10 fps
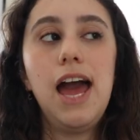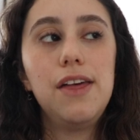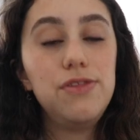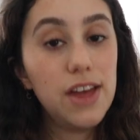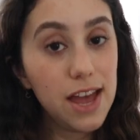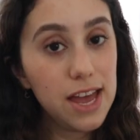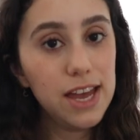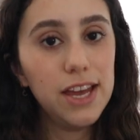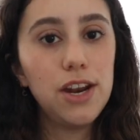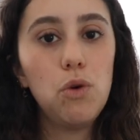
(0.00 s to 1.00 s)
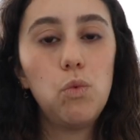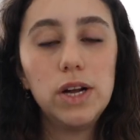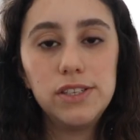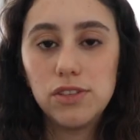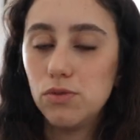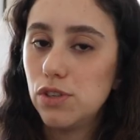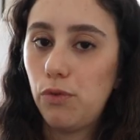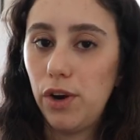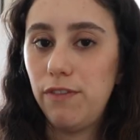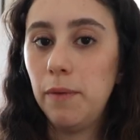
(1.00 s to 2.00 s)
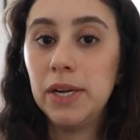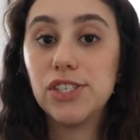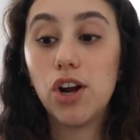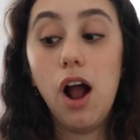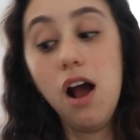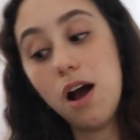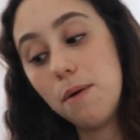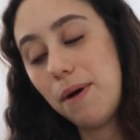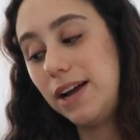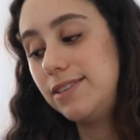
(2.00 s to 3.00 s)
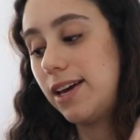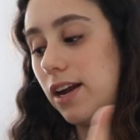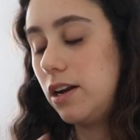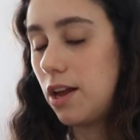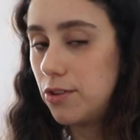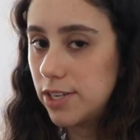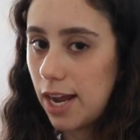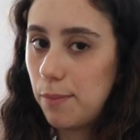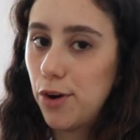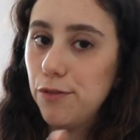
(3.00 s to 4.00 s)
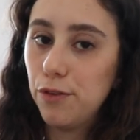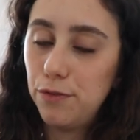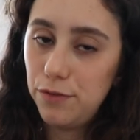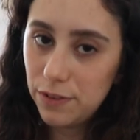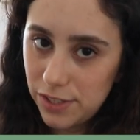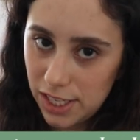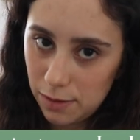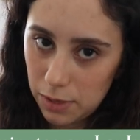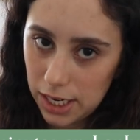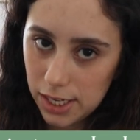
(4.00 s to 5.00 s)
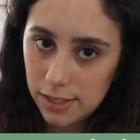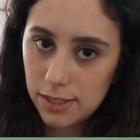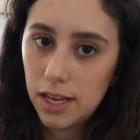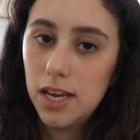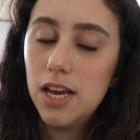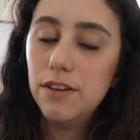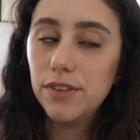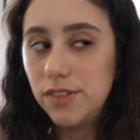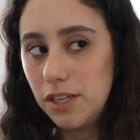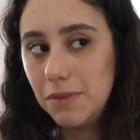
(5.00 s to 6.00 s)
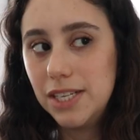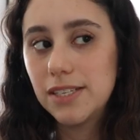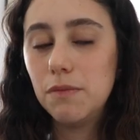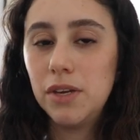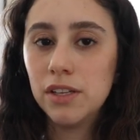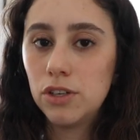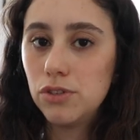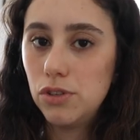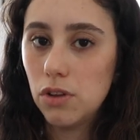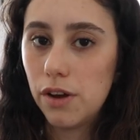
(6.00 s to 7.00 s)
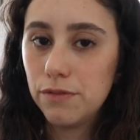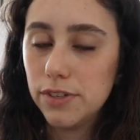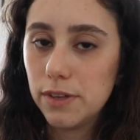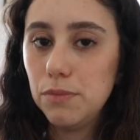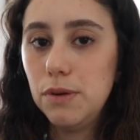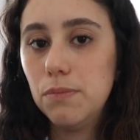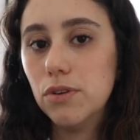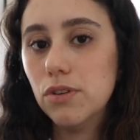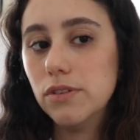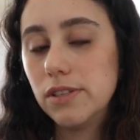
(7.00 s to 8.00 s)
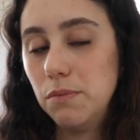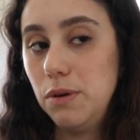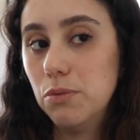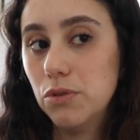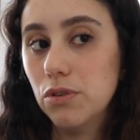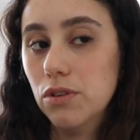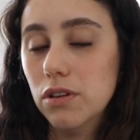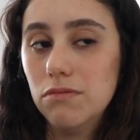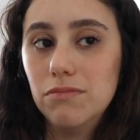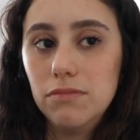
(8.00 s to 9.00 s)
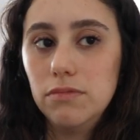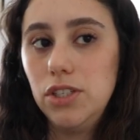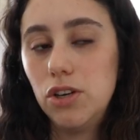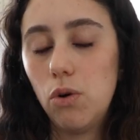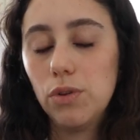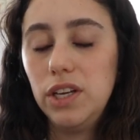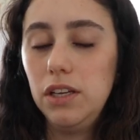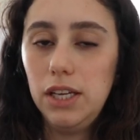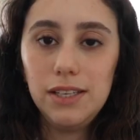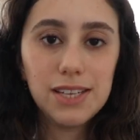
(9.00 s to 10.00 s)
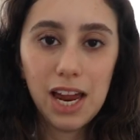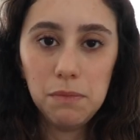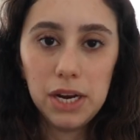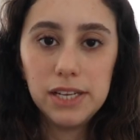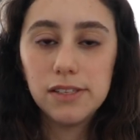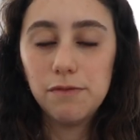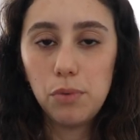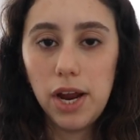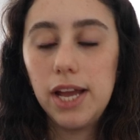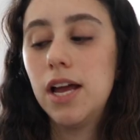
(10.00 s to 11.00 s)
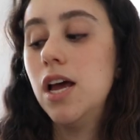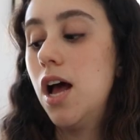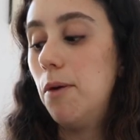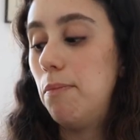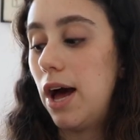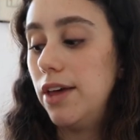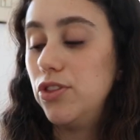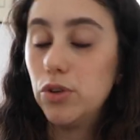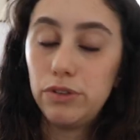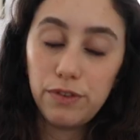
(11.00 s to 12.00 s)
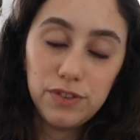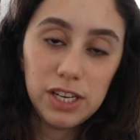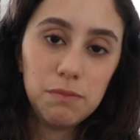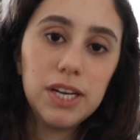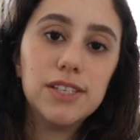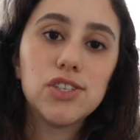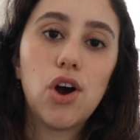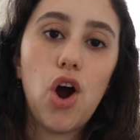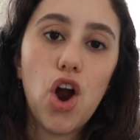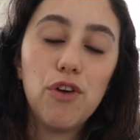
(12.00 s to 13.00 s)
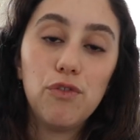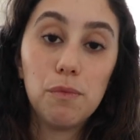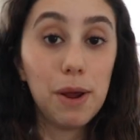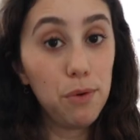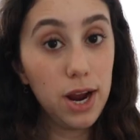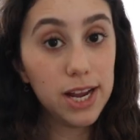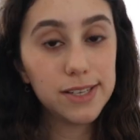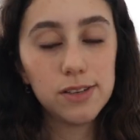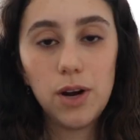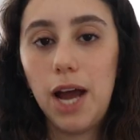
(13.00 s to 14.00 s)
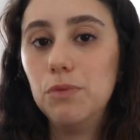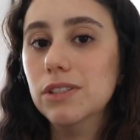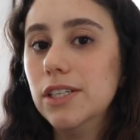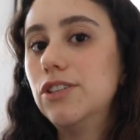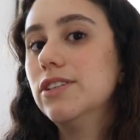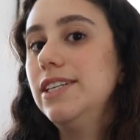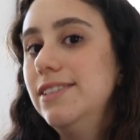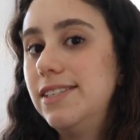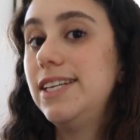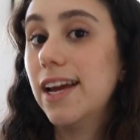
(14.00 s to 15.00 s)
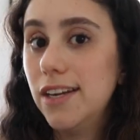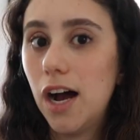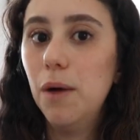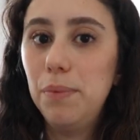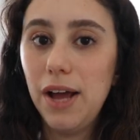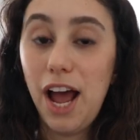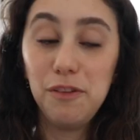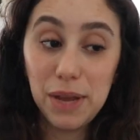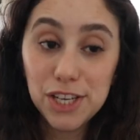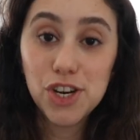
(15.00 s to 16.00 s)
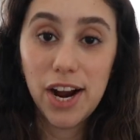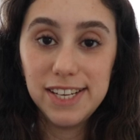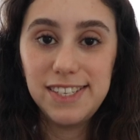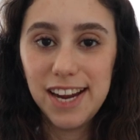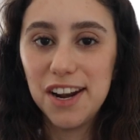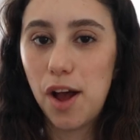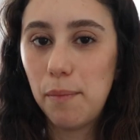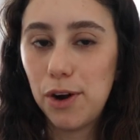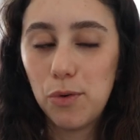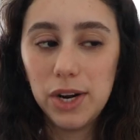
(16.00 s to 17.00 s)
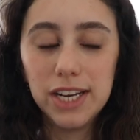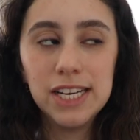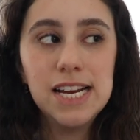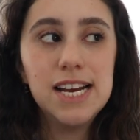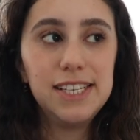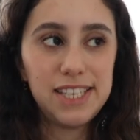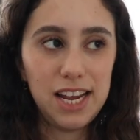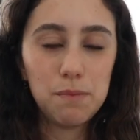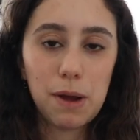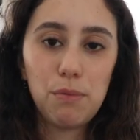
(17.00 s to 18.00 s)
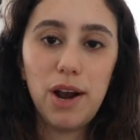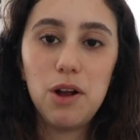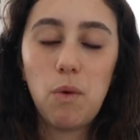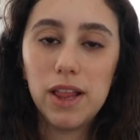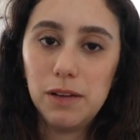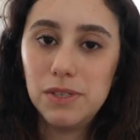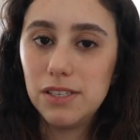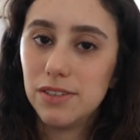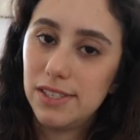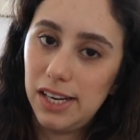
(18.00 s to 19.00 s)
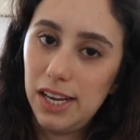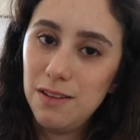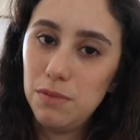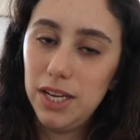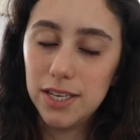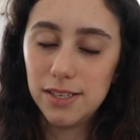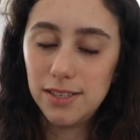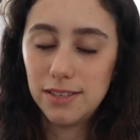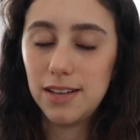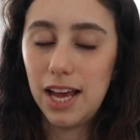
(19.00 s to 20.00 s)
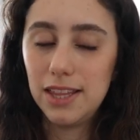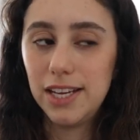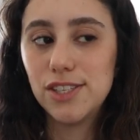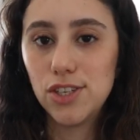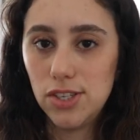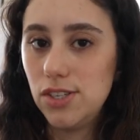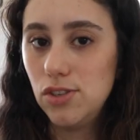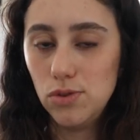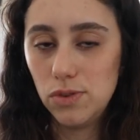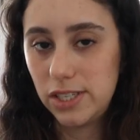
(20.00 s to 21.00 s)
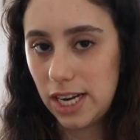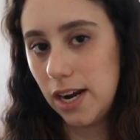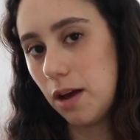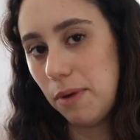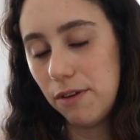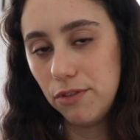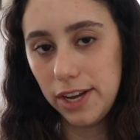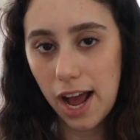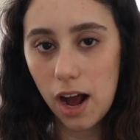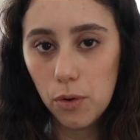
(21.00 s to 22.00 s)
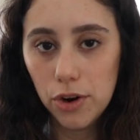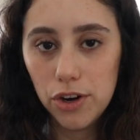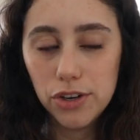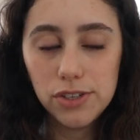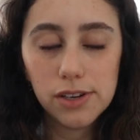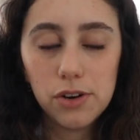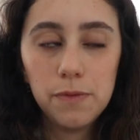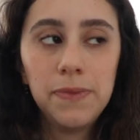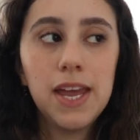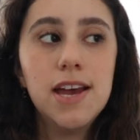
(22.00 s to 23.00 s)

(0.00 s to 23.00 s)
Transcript: And then once those 45 minutes are up, I set another timer for 15 minutes. 15 minutes can be a little too long for some people. Some people, you know, only need 10 minutes of break, but those 15 minutes are for my break. So I will literally stand up. I make sure I stand up. I don't want to take my break while I'm still sitting because I think it's good to stand up every hour or so.